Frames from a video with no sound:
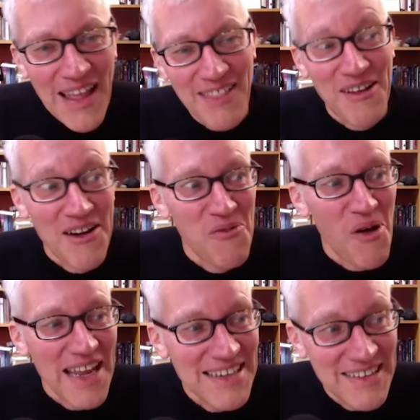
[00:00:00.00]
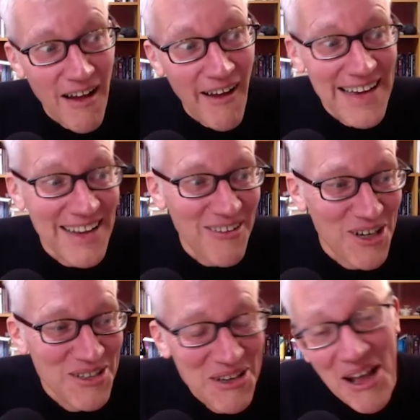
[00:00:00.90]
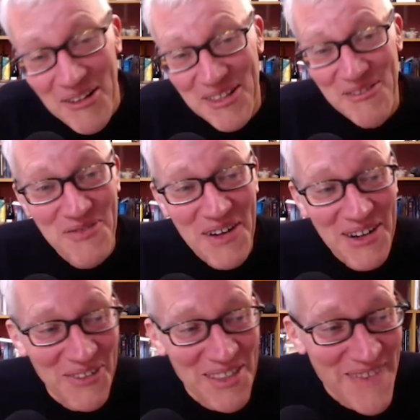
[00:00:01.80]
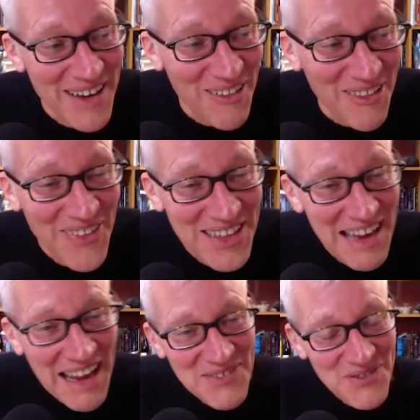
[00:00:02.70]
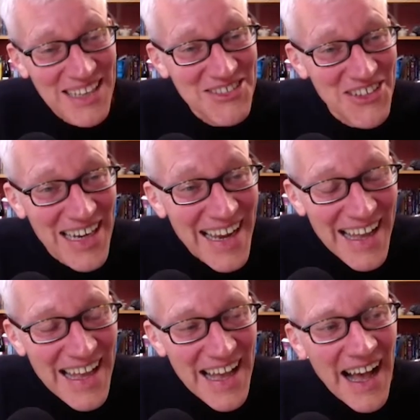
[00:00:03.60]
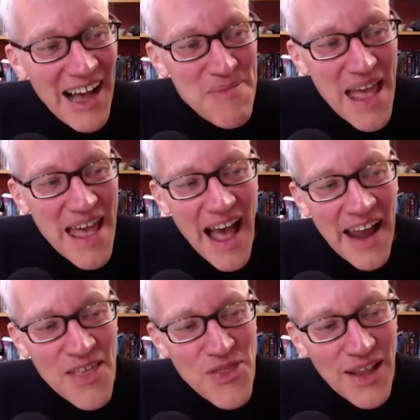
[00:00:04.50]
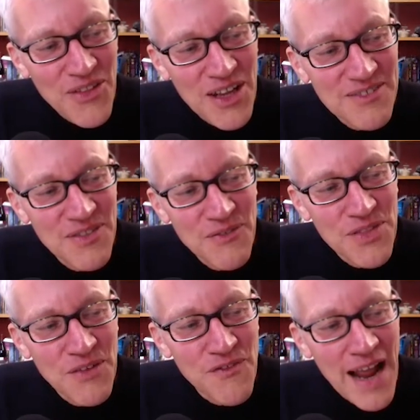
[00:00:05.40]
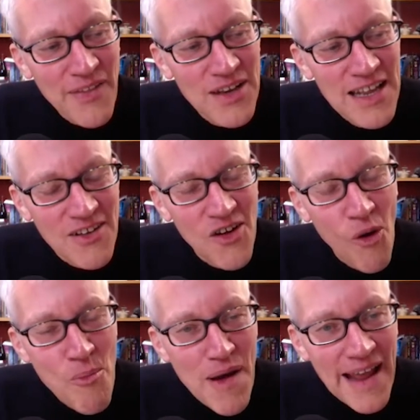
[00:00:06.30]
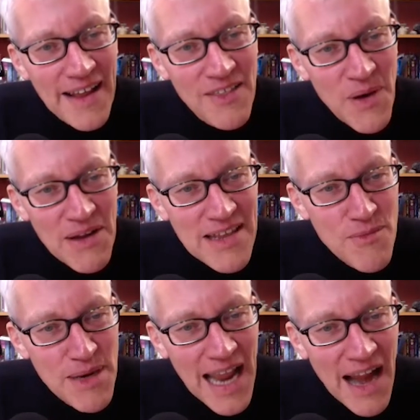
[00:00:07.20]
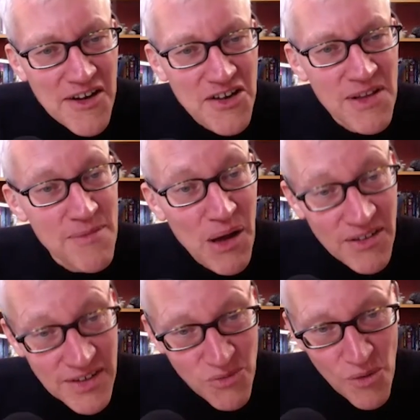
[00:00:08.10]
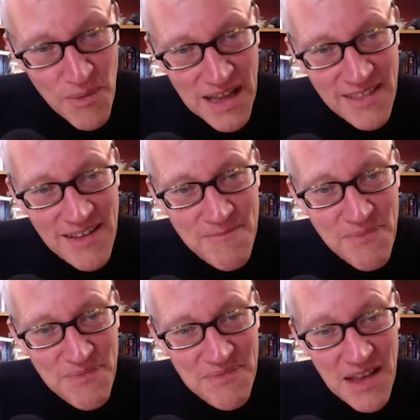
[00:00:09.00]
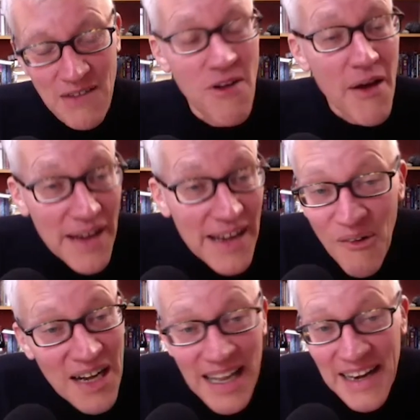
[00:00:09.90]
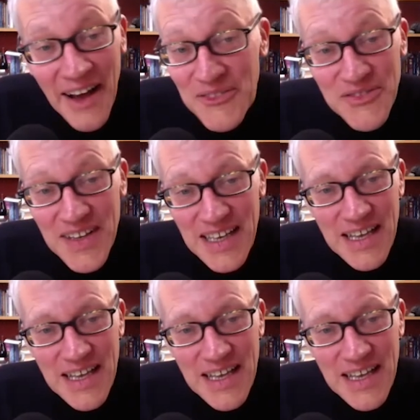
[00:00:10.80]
That's kind of why he died. He got, you know, he was wearing all his medals on the deck of victory. And I think that the fact that he's a complex, very human character is a part of what makes him heroic, oddly enough.